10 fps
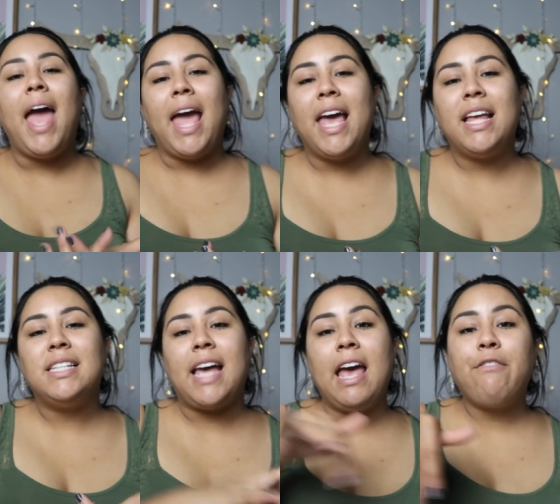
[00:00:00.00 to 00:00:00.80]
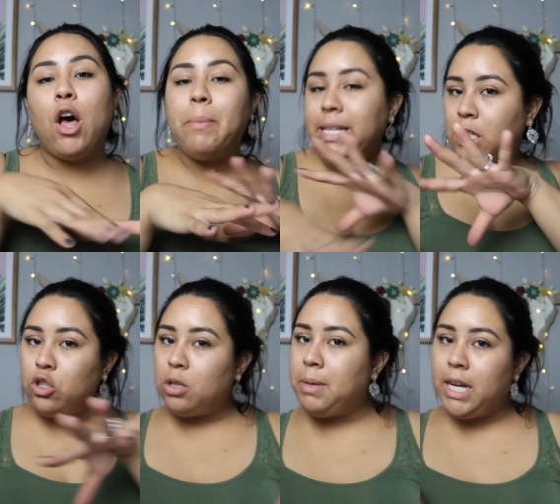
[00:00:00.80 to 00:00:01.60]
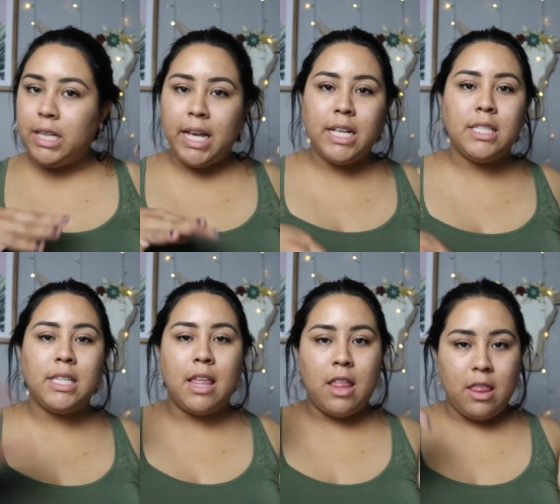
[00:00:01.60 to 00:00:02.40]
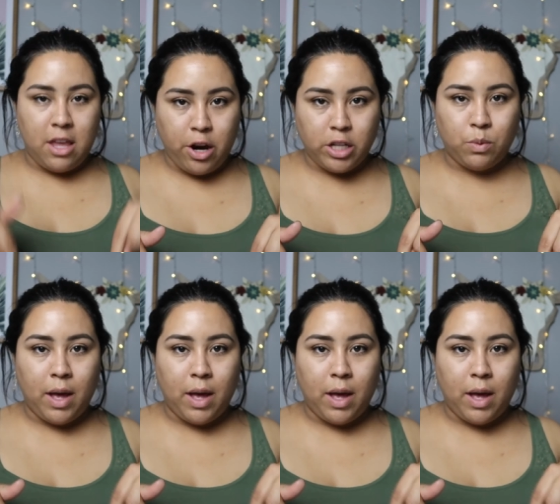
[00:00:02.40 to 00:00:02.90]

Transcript: And I have all my social media links there as